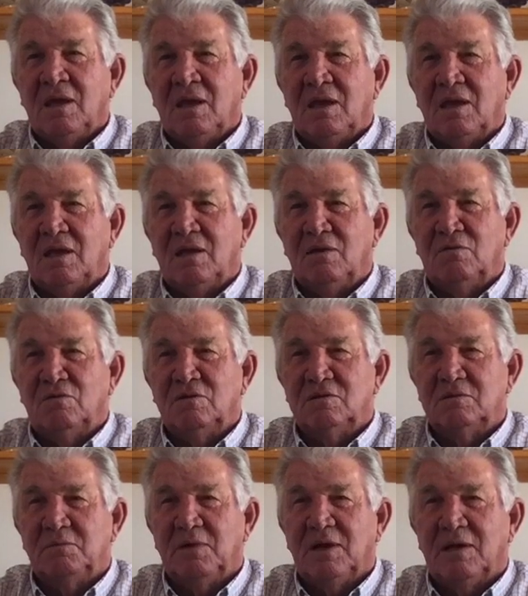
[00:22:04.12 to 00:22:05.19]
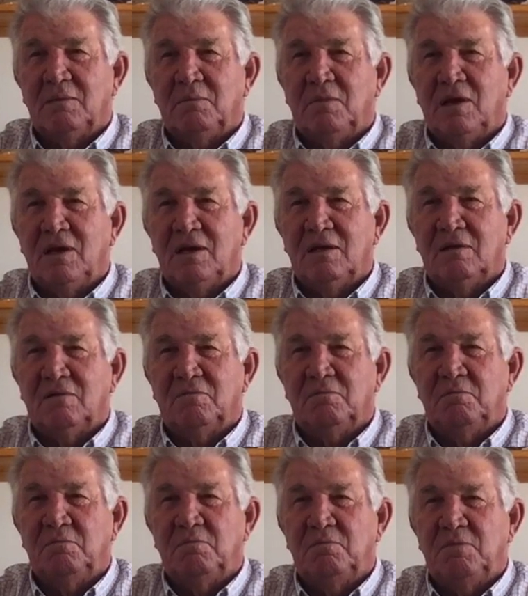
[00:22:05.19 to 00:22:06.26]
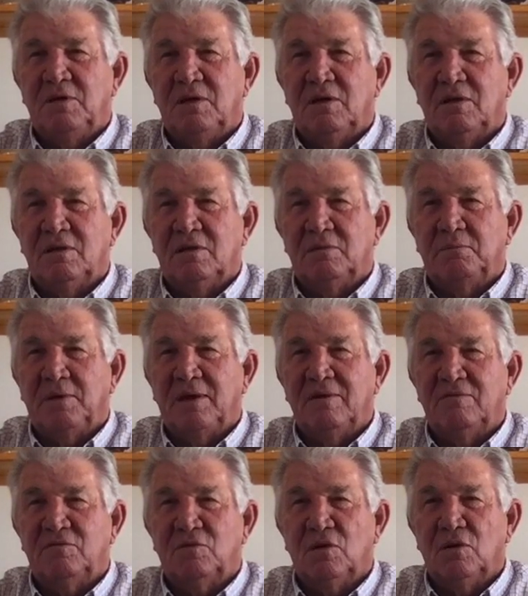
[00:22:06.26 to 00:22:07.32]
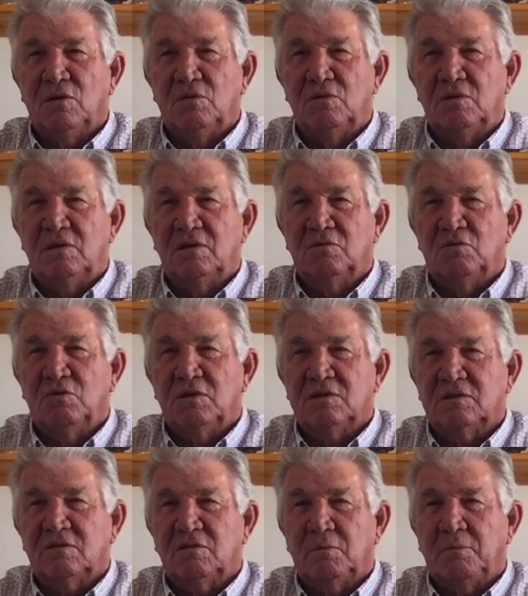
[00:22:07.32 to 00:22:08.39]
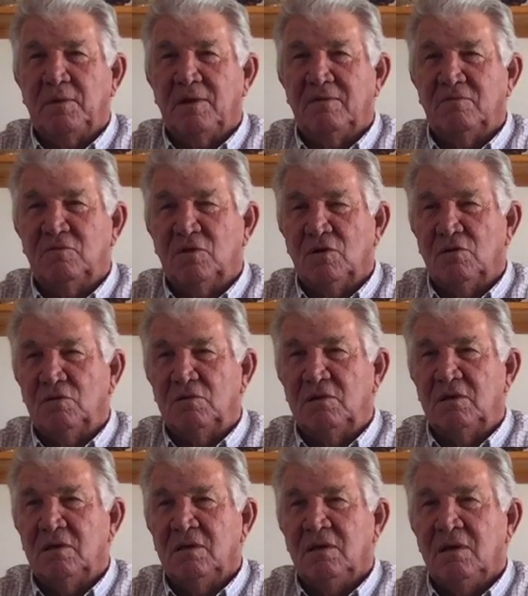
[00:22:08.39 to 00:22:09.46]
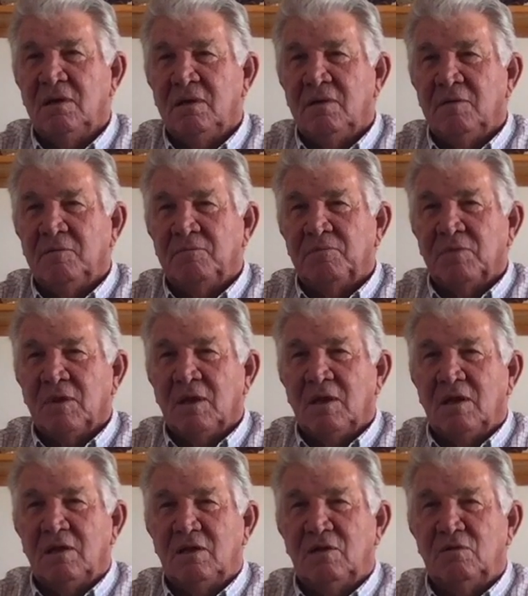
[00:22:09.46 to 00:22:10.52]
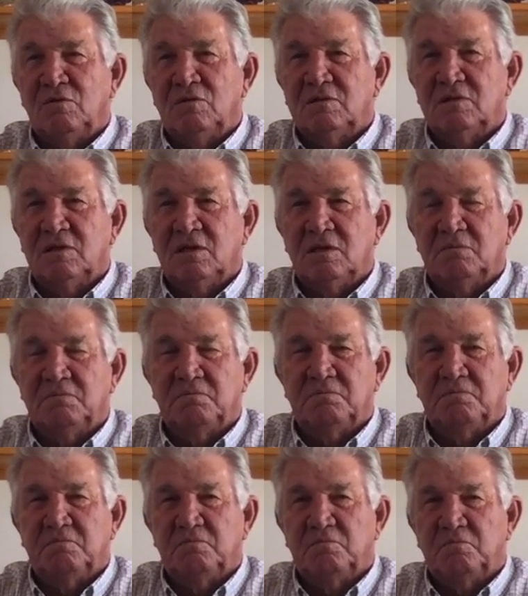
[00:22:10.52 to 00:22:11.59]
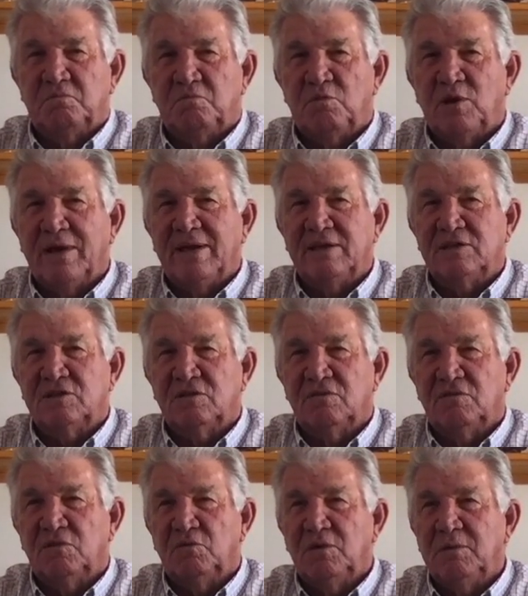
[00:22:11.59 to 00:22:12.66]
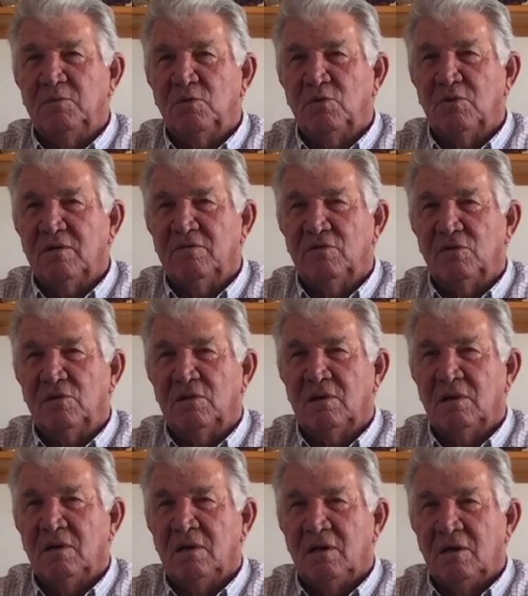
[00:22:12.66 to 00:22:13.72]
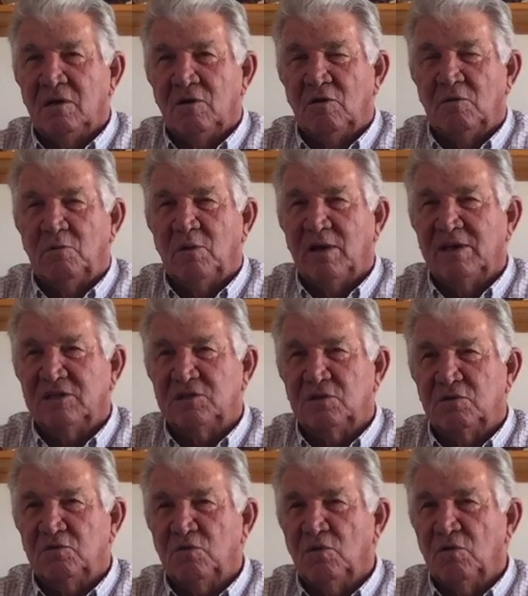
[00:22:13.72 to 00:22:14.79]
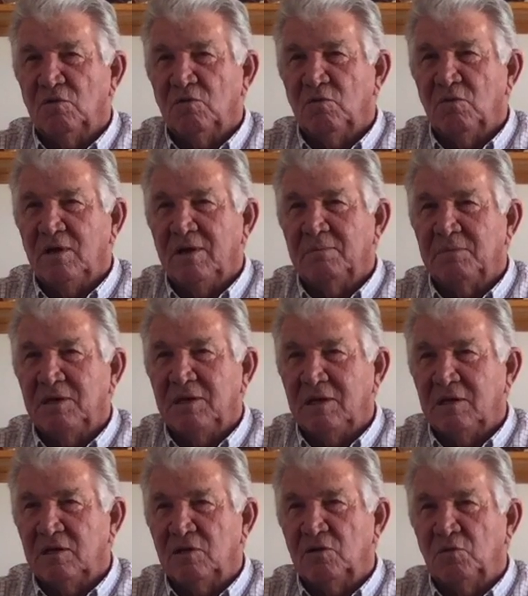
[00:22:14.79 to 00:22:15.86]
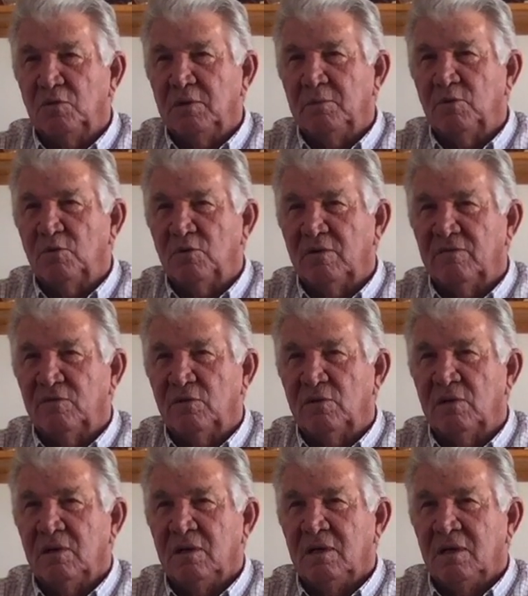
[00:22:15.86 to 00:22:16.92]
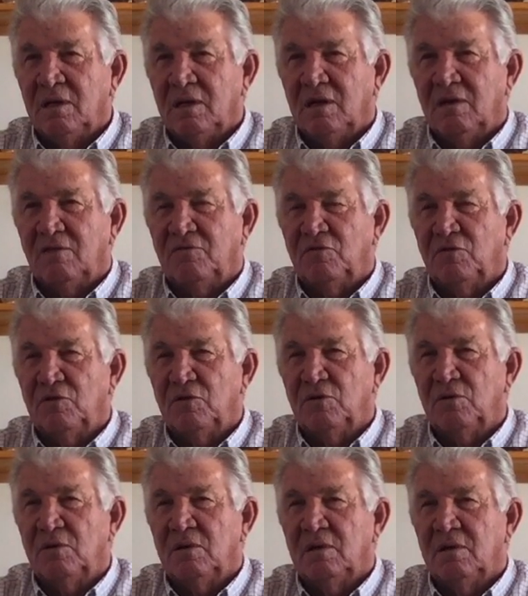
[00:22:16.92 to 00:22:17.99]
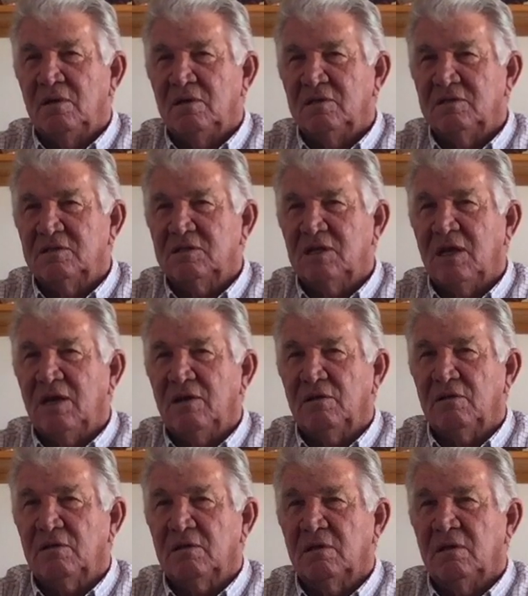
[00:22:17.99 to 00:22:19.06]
and it was about a mile beyond the paved road, west of the paved road, and there was a branch of the Weber River, or a branch that emptied into the Weber River a little further south